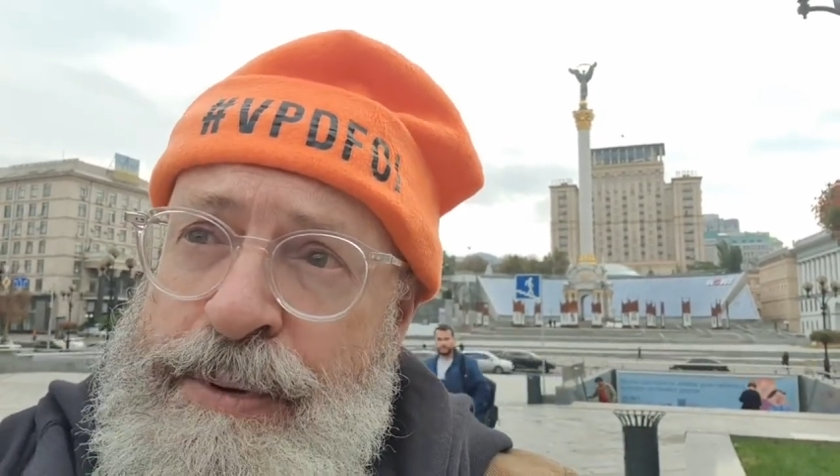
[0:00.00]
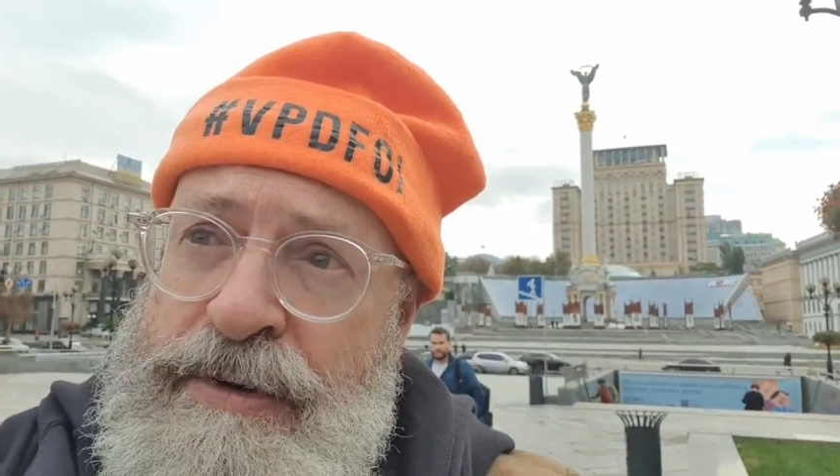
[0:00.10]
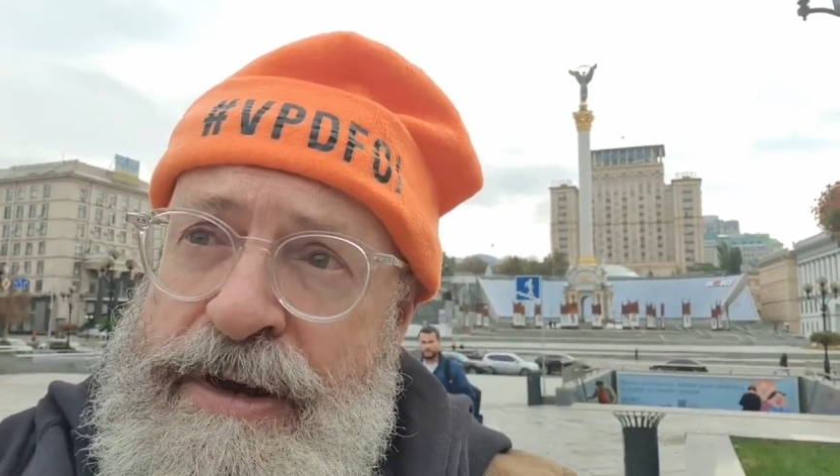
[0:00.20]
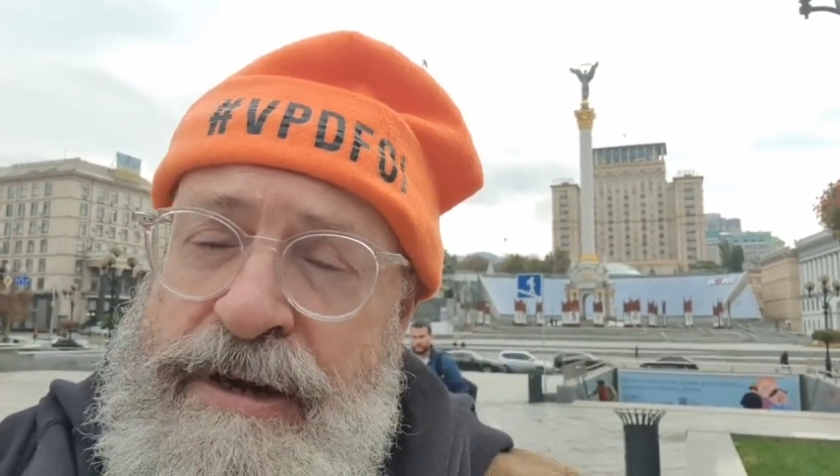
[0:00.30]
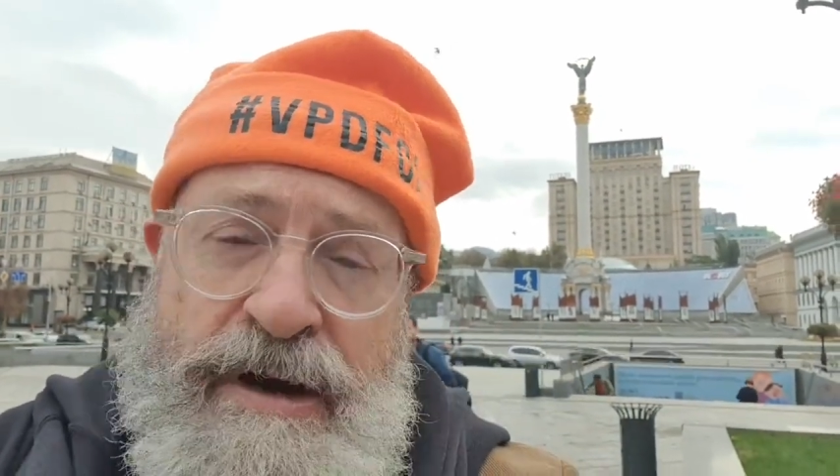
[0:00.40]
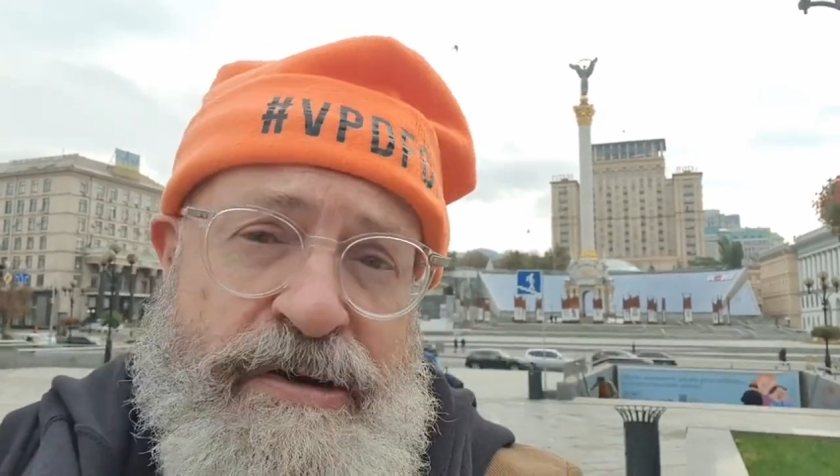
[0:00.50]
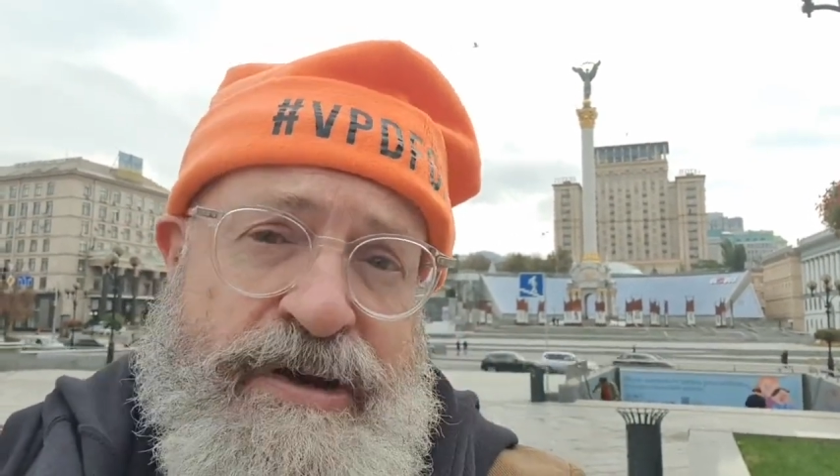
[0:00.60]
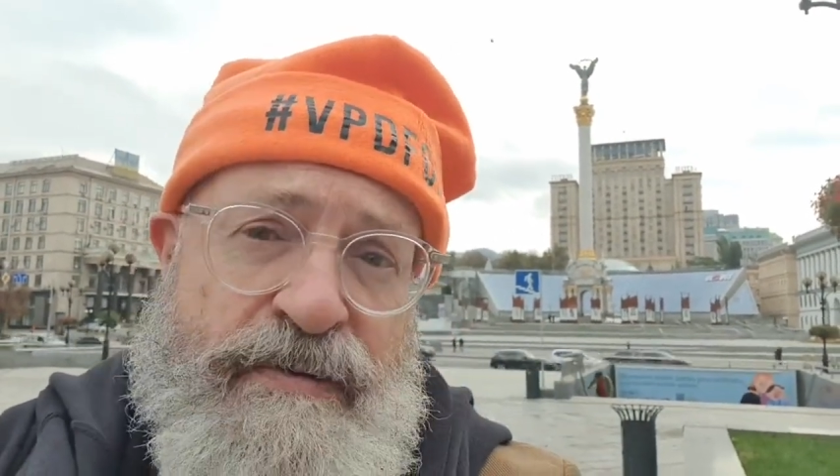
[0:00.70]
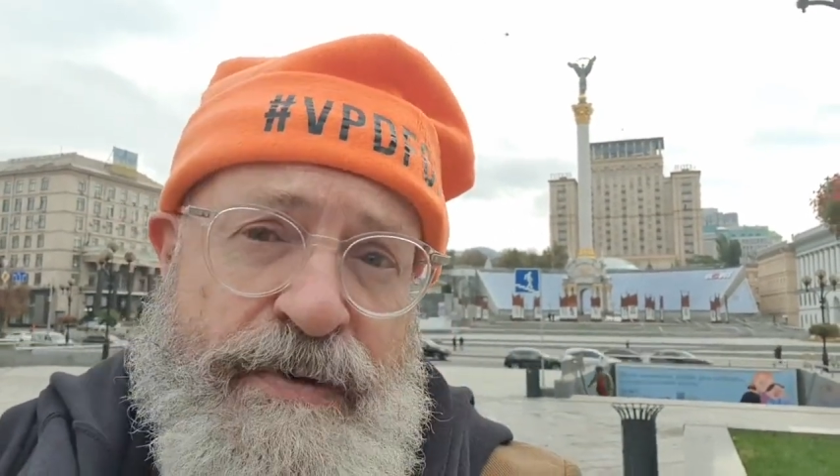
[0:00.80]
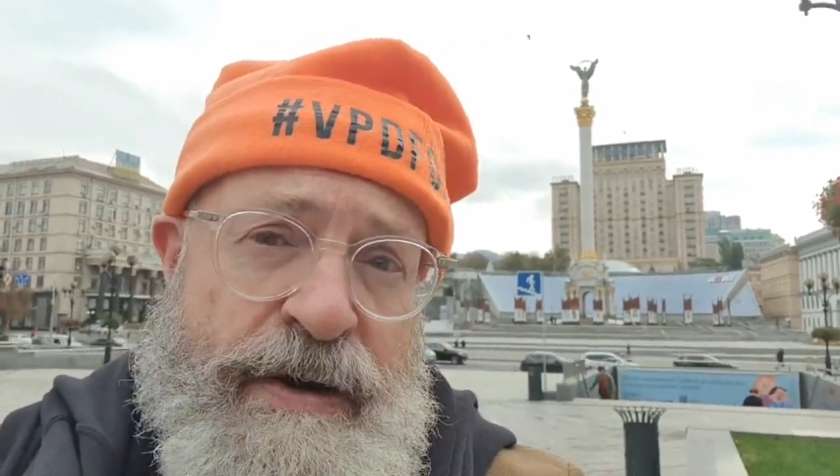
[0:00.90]
pretty
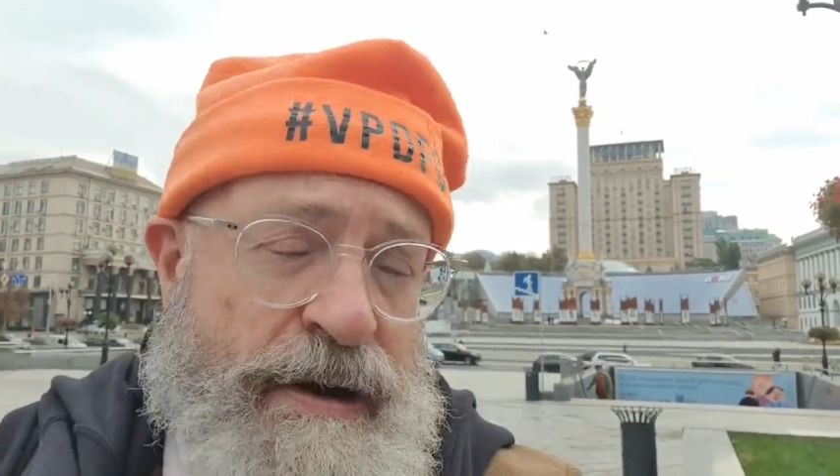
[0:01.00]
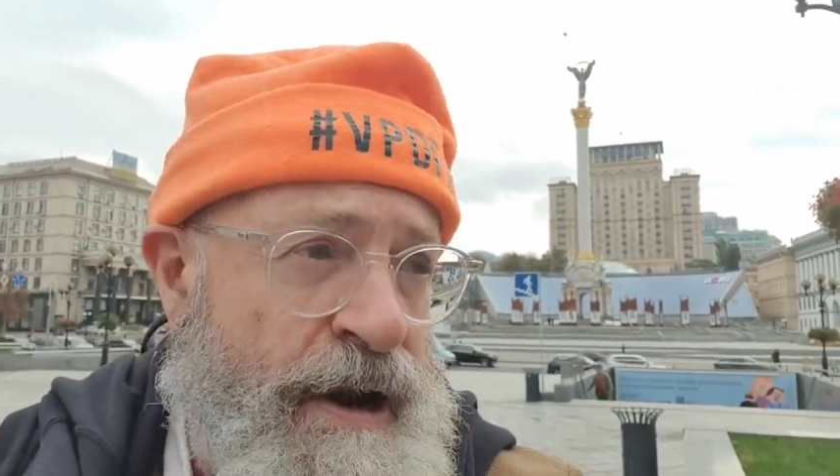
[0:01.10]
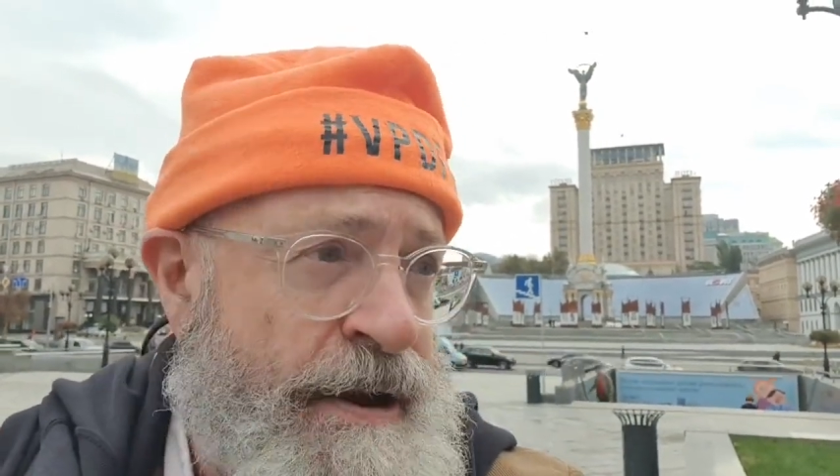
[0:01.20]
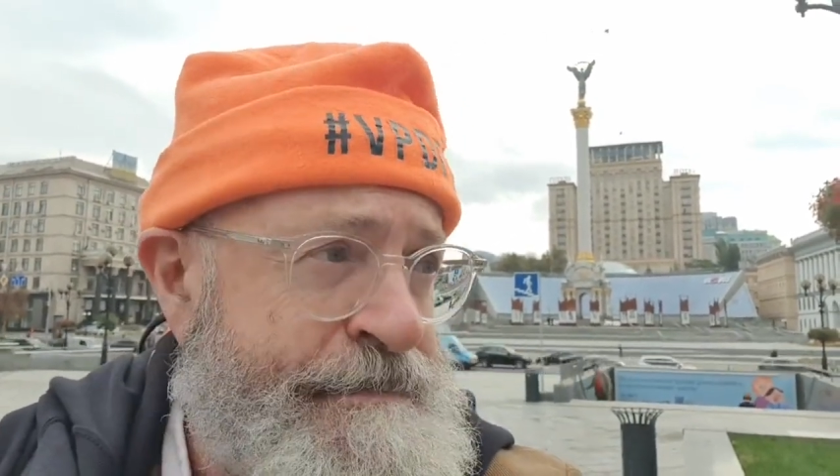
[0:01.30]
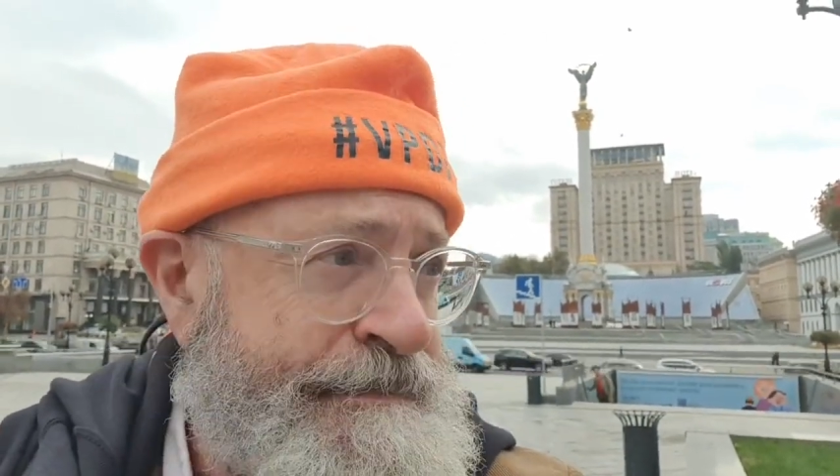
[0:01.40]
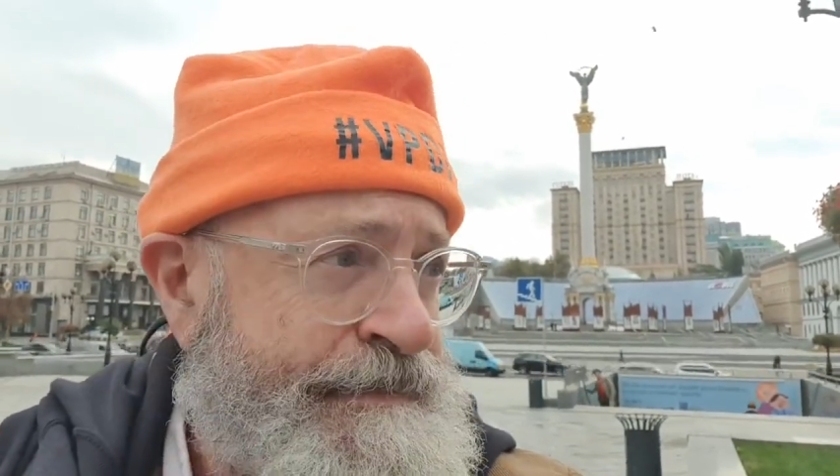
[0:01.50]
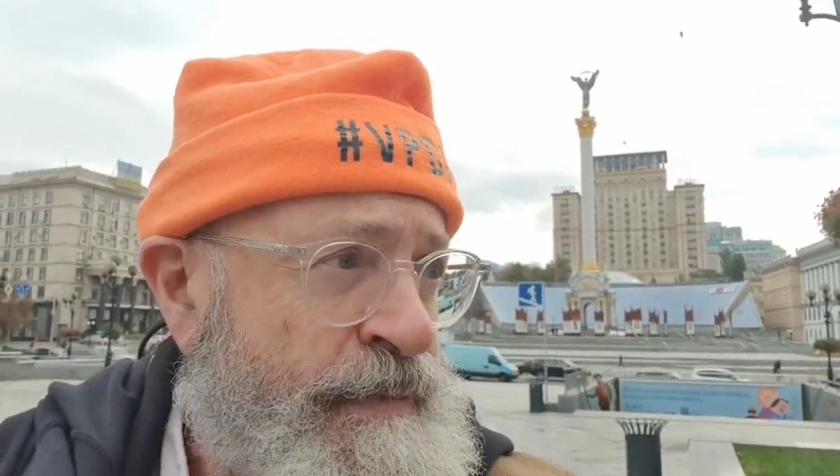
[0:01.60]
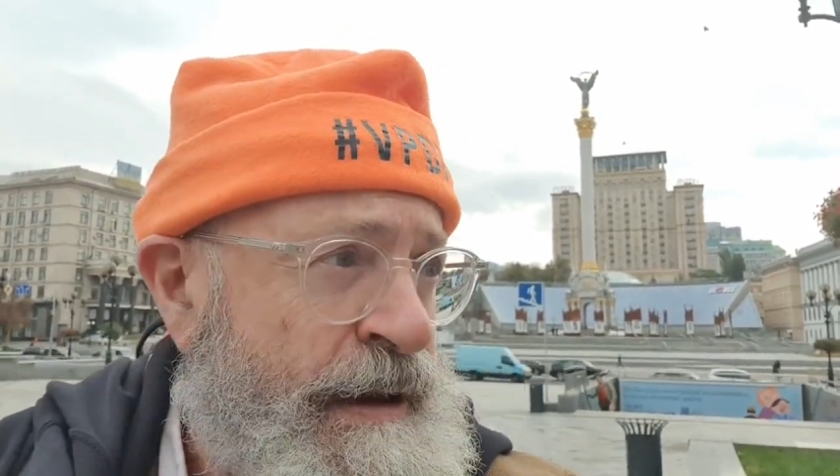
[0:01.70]
close to the front line,